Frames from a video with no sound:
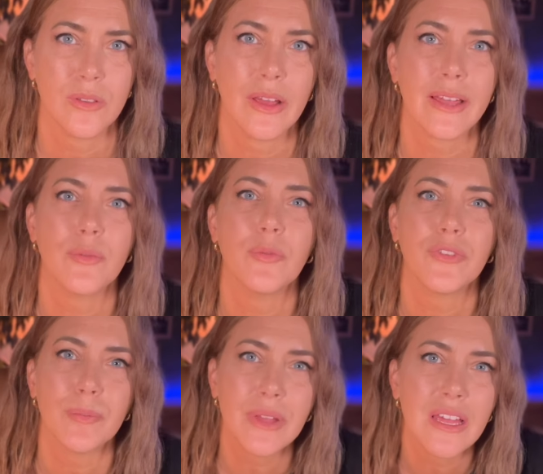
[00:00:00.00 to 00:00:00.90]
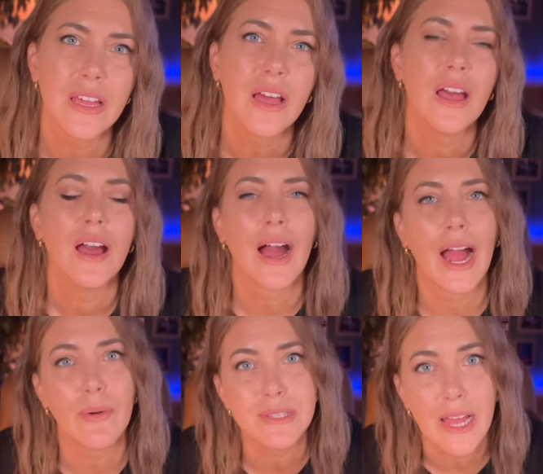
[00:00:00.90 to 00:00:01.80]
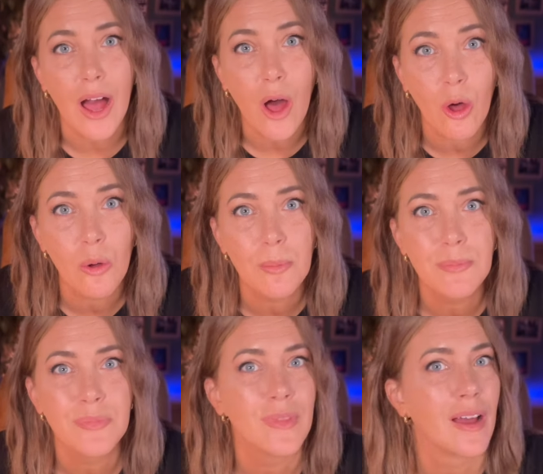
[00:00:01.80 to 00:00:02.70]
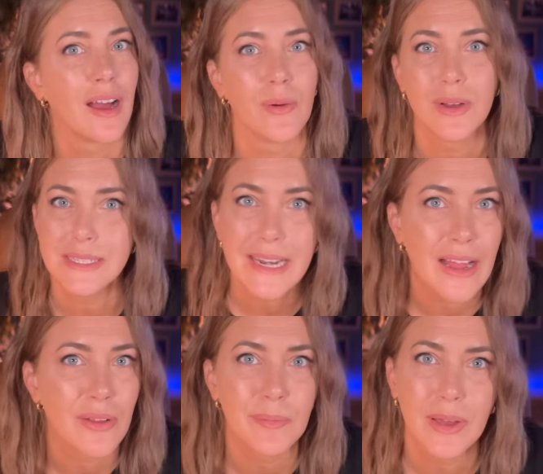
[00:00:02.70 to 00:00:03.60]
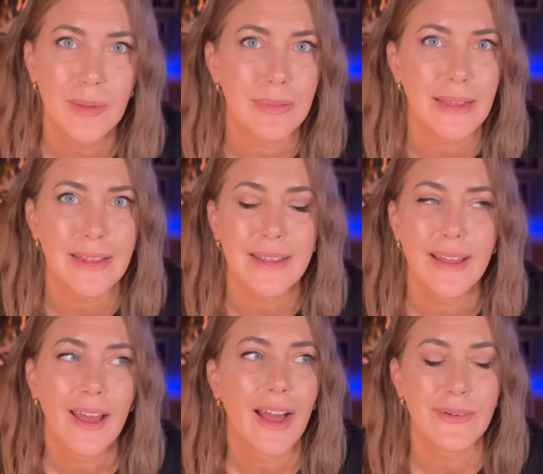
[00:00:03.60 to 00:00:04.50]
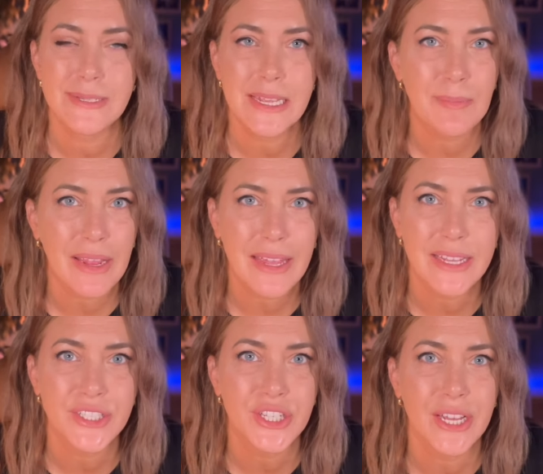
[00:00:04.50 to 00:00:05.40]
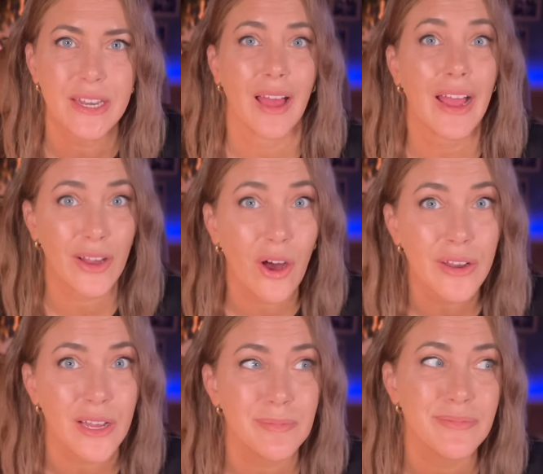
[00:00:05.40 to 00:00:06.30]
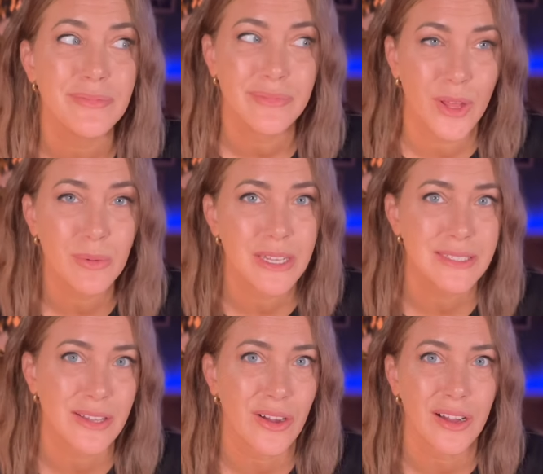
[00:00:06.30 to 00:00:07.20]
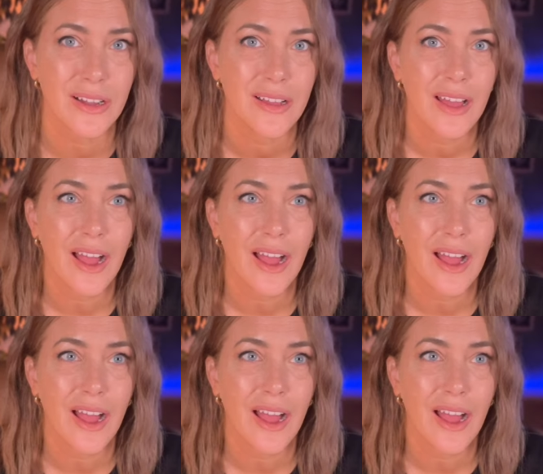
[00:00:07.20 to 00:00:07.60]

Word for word: Like for me, I was at home. I wasn't out in public. I was in my kitchen. I caught them. Nobody saw.